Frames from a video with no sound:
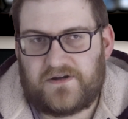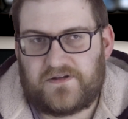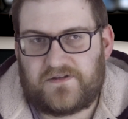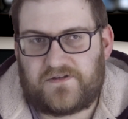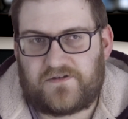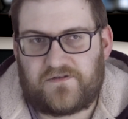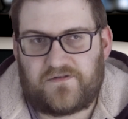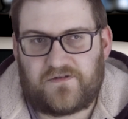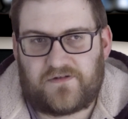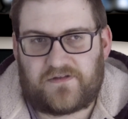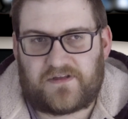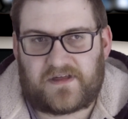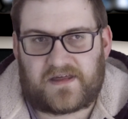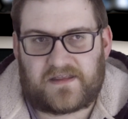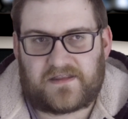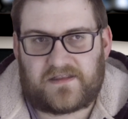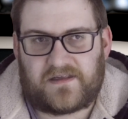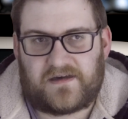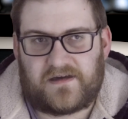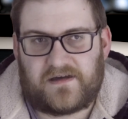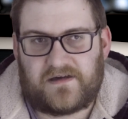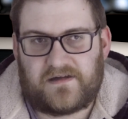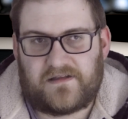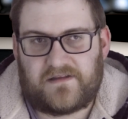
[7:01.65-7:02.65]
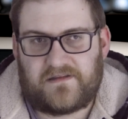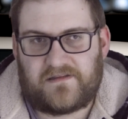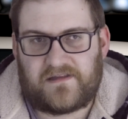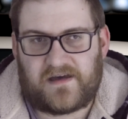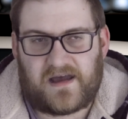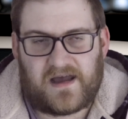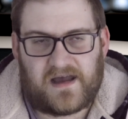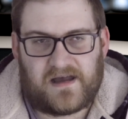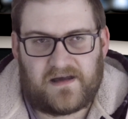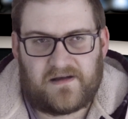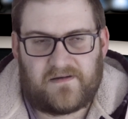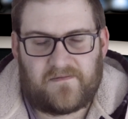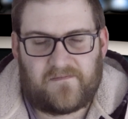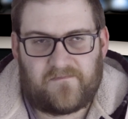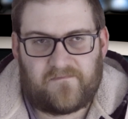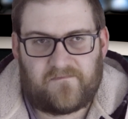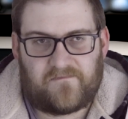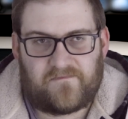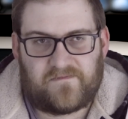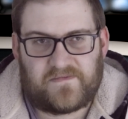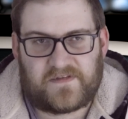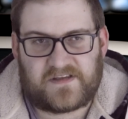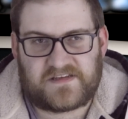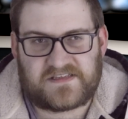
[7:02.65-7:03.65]
Do you think
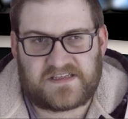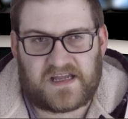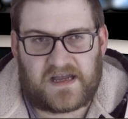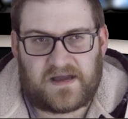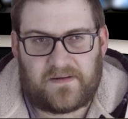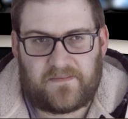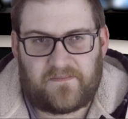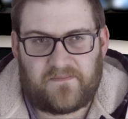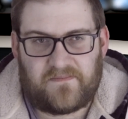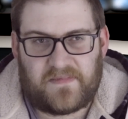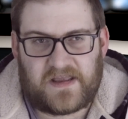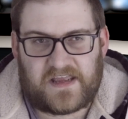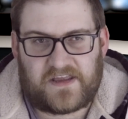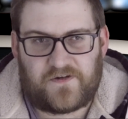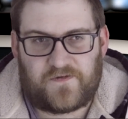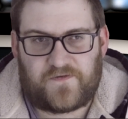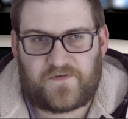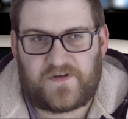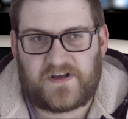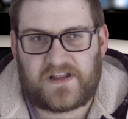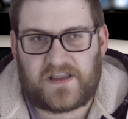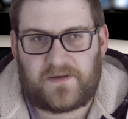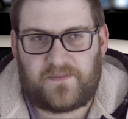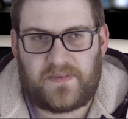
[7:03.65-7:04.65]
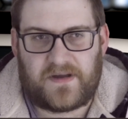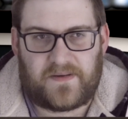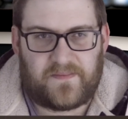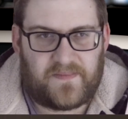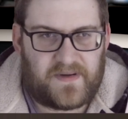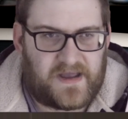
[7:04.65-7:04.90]
does that make you feel a bit